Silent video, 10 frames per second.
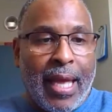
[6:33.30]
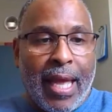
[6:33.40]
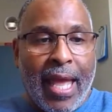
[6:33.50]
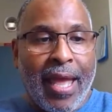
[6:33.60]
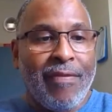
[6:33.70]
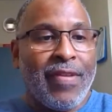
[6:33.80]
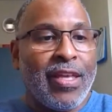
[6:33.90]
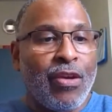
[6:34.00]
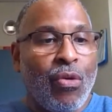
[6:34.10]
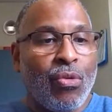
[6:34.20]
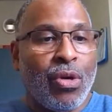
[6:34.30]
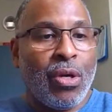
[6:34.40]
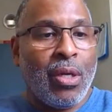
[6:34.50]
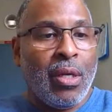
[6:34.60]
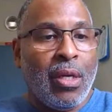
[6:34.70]
a heavy
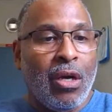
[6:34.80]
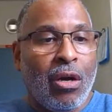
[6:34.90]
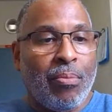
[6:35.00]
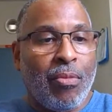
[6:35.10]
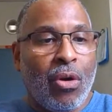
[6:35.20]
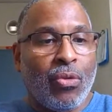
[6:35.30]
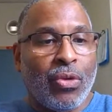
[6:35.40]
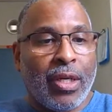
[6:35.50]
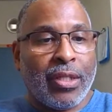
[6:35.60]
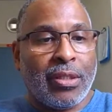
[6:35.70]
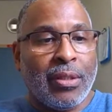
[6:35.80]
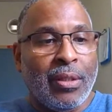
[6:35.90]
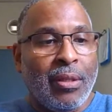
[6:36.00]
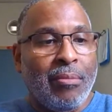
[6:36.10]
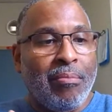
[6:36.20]
yoke up on us
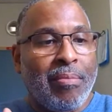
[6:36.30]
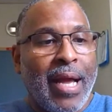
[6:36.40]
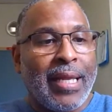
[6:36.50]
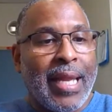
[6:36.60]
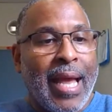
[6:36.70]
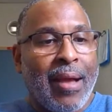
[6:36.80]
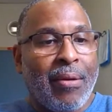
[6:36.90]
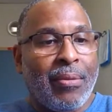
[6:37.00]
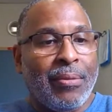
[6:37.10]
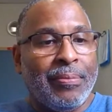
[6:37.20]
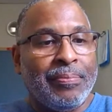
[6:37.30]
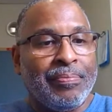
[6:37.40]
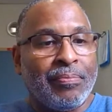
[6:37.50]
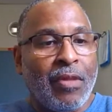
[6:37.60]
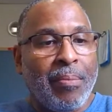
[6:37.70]
by now,
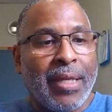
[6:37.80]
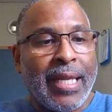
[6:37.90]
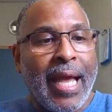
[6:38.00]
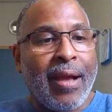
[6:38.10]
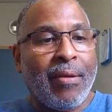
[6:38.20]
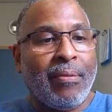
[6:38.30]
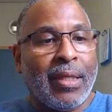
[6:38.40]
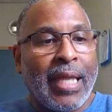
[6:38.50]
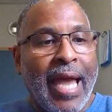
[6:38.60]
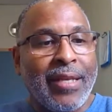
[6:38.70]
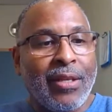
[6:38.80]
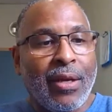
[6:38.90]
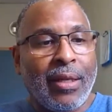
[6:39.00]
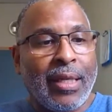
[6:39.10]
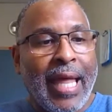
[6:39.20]
but now
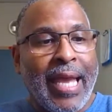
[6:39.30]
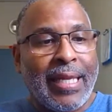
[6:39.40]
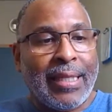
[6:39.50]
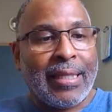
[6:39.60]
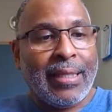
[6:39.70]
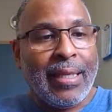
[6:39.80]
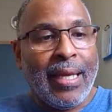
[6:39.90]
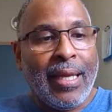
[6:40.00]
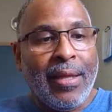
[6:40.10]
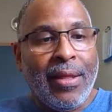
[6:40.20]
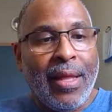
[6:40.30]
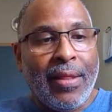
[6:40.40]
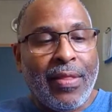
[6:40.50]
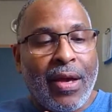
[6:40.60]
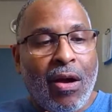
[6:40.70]
lighten
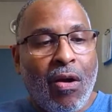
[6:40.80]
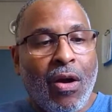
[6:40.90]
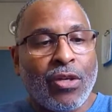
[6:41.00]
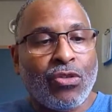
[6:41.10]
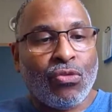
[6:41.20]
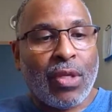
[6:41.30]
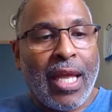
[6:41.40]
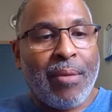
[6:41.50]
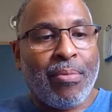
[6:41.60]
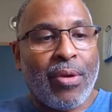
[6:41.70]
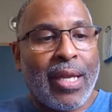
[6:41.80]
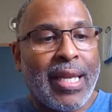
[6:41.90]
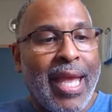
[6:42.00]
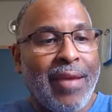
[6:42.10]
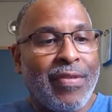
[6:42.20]
the harsh labor
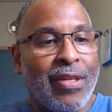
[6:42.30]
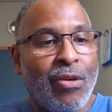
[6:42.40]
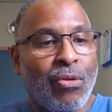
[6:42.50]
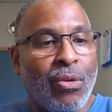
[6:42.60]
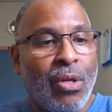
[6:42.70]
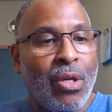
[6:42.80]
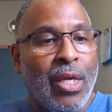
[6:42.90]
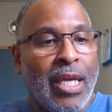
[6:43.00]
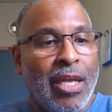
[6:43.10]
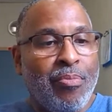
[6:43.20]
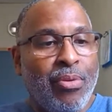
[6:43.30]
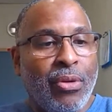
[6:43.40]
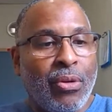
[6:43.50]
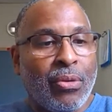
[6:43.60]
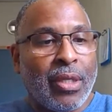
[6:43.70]
and heavy yoke he
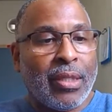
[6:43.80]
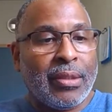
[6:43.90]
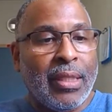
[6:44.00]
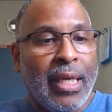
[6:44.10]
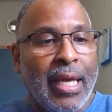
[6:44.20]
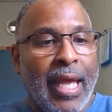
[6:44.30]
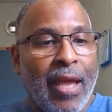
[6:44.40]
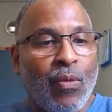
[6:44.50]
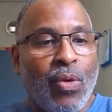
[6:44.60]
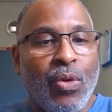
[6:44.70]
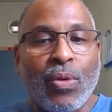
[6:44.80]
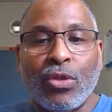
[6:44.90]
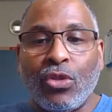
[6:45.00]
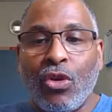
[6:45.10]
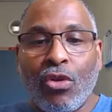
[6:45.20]
put on us, and we
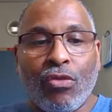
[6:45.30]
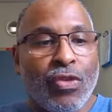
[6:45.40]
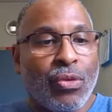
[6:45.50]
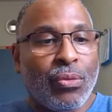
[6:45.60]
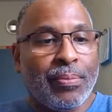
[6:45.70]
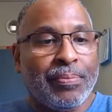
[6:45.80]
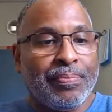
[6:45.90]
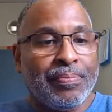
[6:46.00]
will serve you."